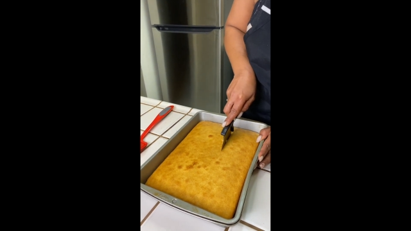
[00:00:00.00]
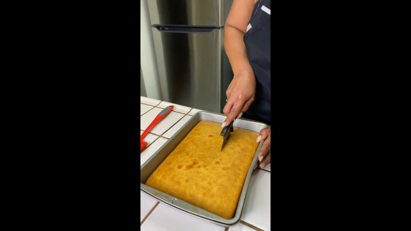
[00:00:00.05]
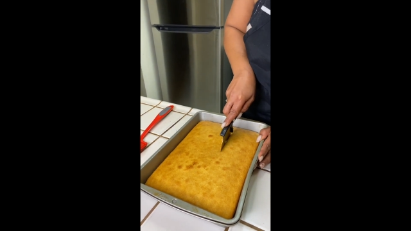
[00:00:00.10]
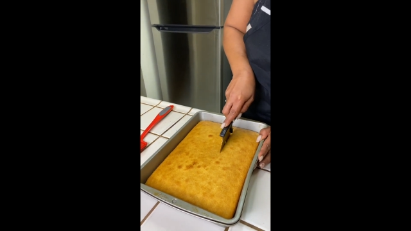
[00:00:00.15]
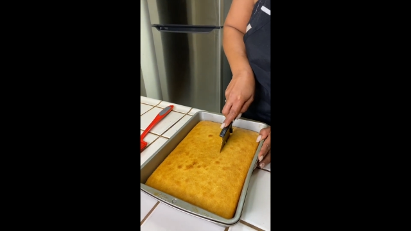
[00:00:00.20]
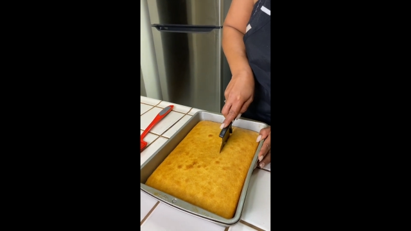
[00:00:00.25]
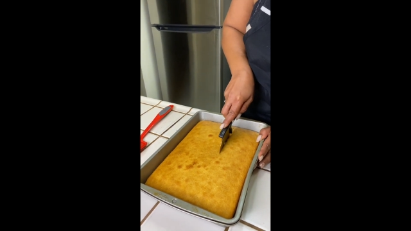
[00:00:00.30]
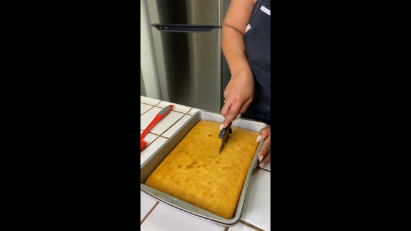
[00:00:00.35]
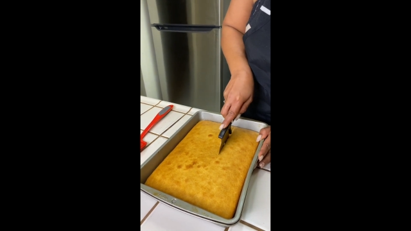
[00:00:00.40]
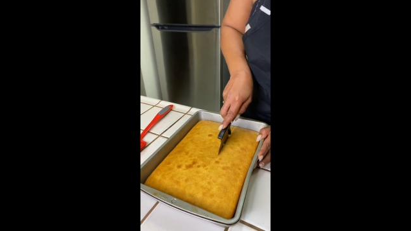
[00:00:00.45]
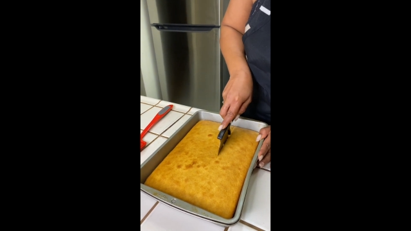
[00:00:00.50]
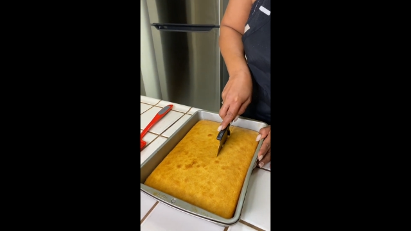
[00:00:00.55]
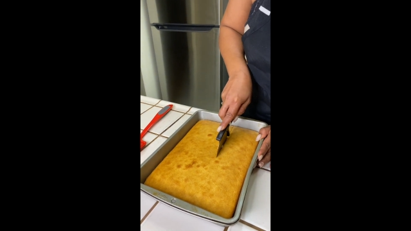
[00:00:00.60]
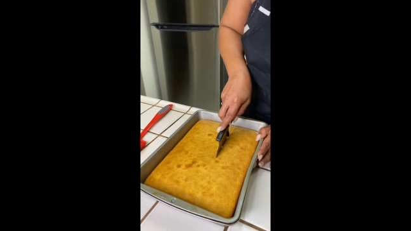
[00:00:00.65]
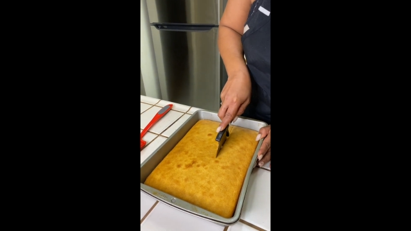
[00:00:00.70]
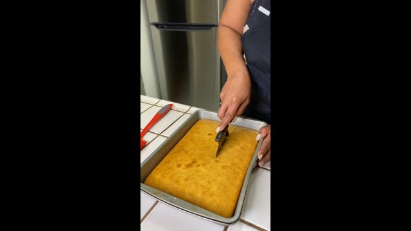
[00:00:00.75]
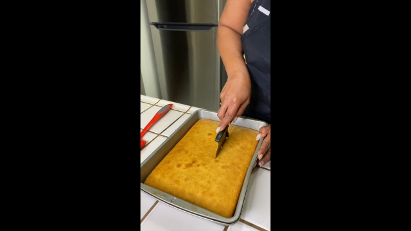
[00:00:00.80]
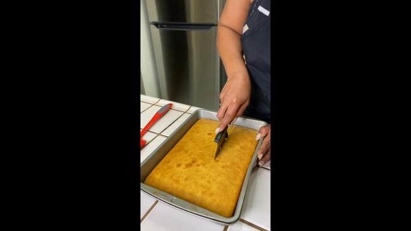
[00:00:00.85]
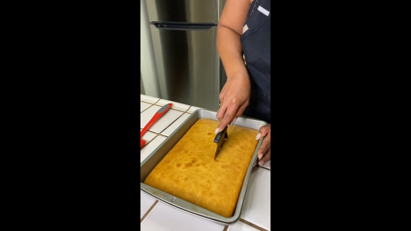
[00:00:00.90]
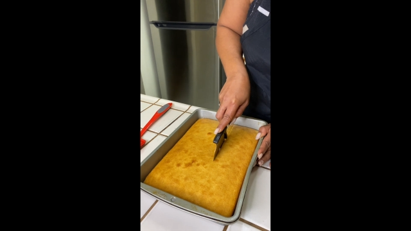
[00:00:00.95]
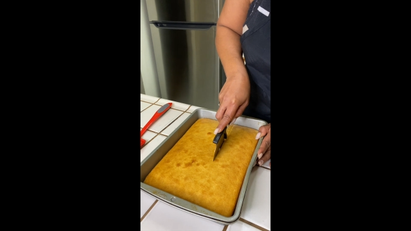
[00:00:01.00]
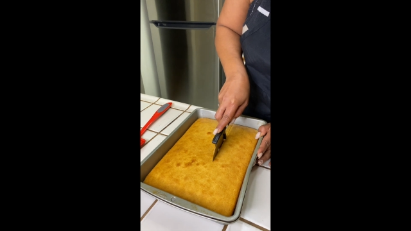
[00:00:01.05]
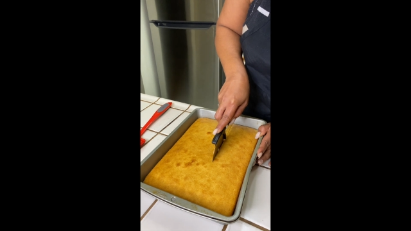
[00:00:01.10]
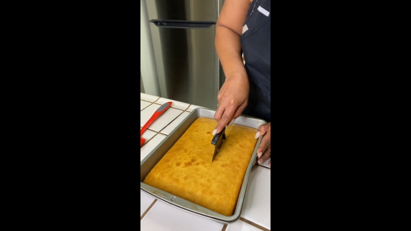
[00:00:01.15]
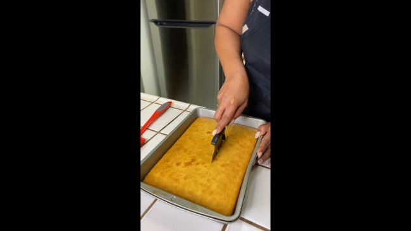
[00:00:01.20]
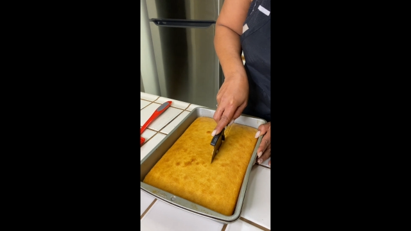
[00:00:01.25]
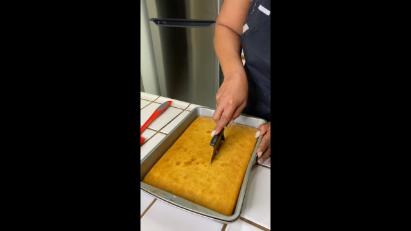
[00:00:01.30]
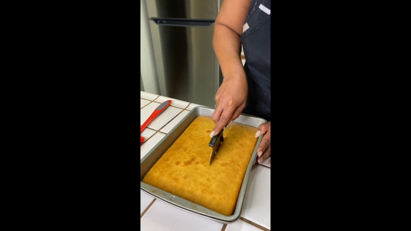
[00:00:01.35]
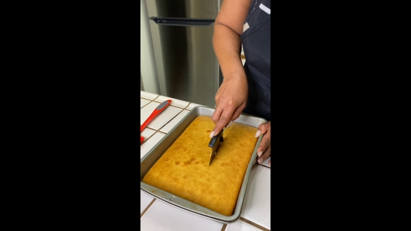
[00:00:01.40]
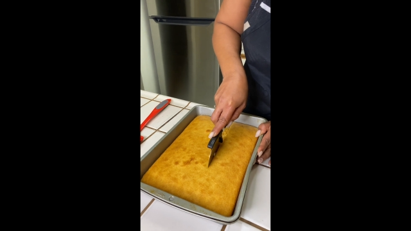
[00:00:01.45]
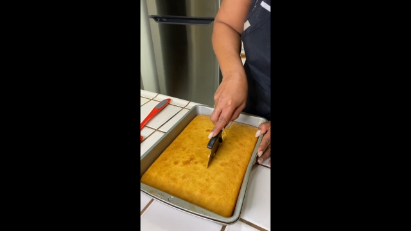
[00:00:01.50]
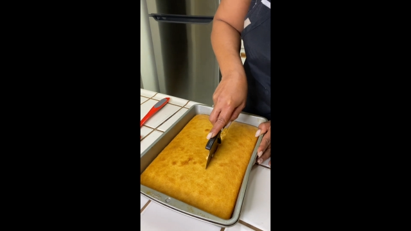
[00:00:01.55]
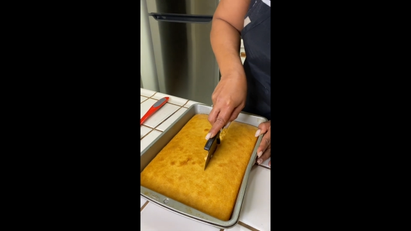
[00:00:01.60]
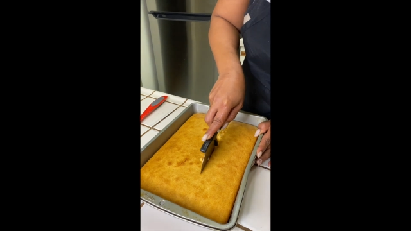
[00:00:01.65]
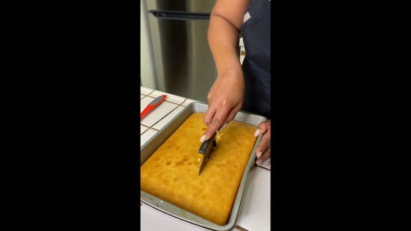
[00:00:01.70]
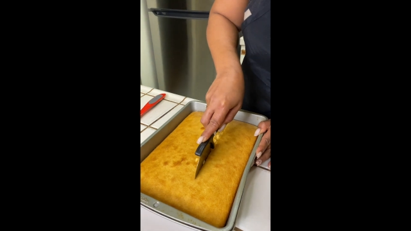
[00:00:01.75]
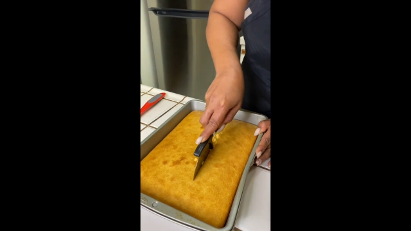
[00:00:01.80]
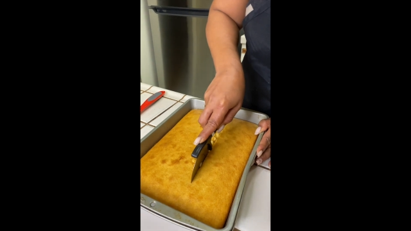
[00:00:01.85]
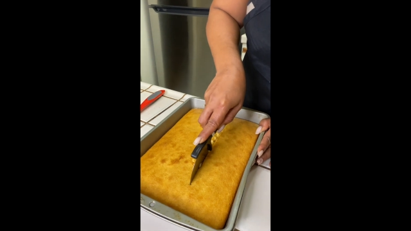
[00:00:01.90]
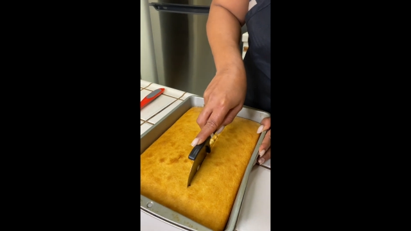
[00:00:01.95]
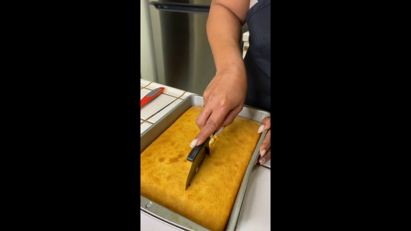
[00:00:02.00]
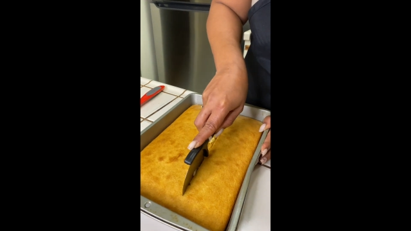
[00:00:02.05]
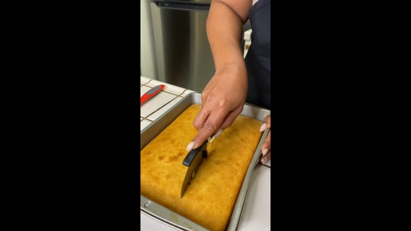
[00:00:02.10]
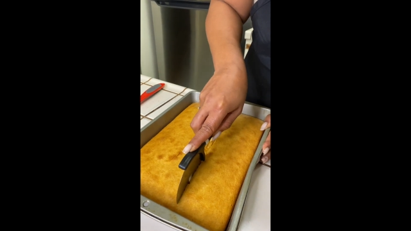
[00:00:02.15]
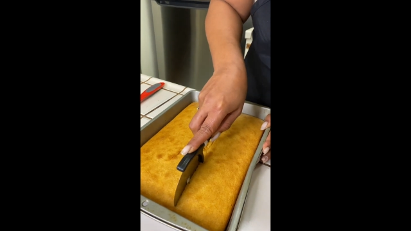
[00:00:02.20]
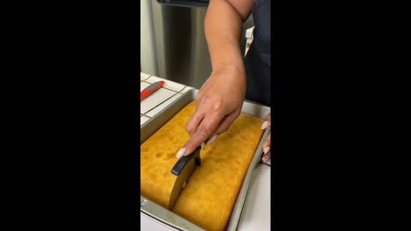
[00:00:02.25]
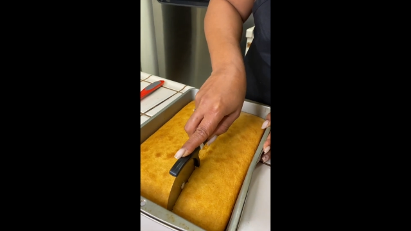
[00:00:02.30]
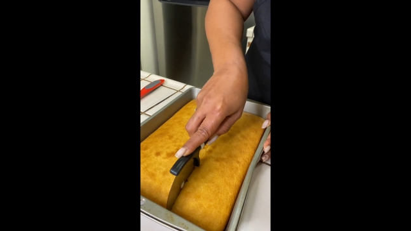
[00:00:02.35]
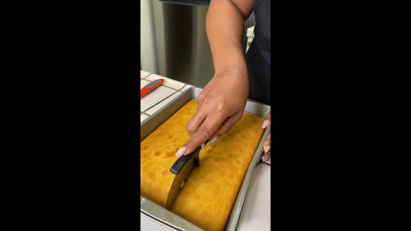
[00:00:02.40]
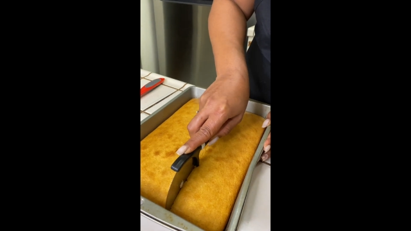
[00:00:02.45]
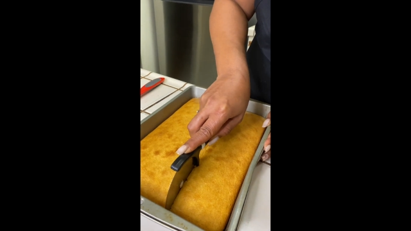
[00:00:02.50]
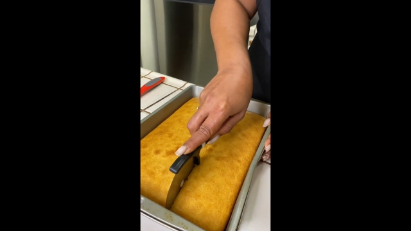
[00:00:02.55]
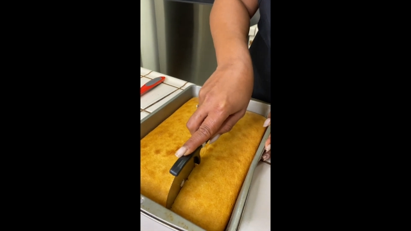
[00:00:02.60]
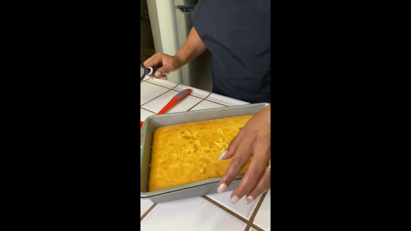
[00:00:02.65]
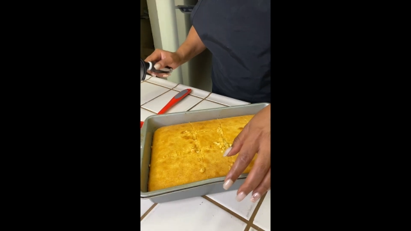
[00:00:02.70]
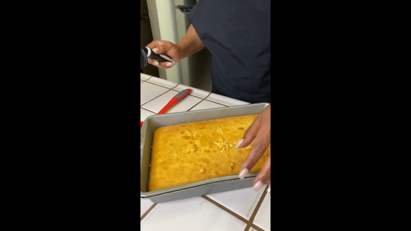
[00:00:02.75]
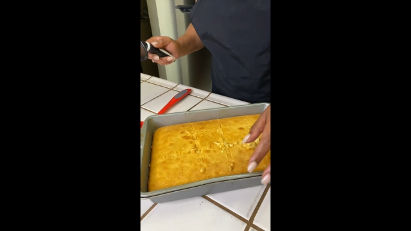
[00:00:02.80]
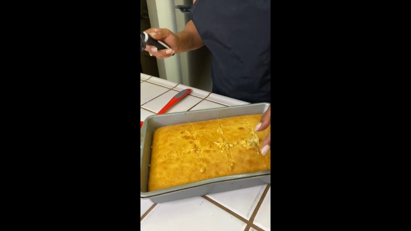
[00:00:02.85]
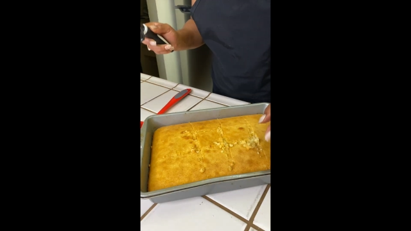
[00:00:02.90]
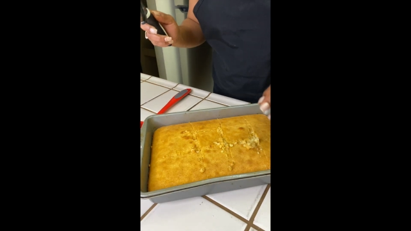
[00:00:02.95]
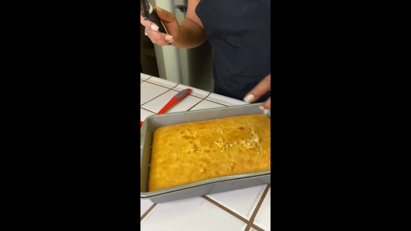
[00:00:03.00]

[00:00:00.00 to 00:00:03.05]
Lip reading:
Nobody's mouth can be seen.